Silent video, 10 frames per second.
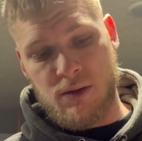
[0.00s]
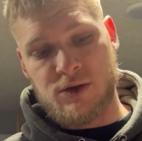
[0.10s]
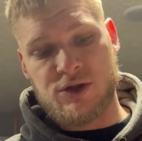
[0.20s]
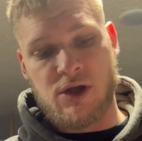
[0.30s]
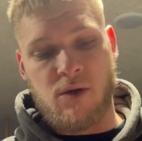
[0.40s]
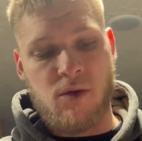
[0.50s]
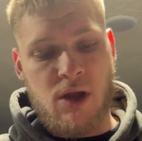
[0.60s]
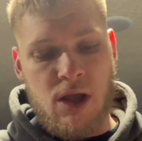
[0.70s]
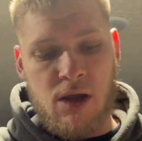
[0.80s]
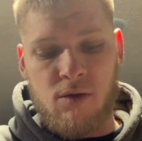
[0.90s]
So
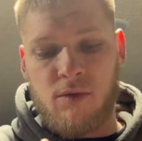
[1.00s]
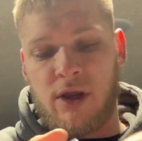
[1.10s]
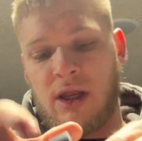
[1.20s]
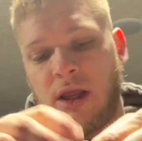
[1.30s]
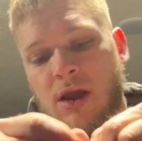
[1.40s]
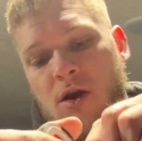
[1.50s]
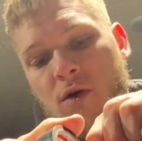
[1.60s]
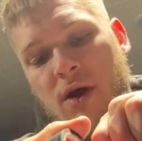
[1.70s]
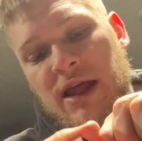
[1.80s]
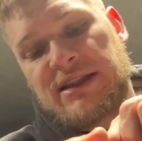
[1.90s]
we're gonna go
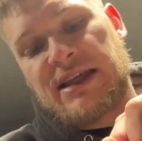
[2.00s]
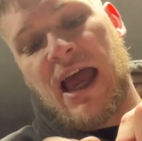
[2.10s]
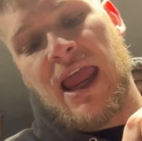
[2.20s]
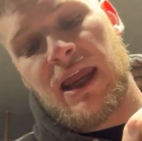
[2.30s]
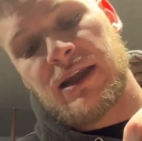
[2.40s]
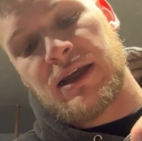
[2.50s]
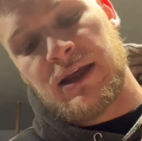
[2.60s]
a tight,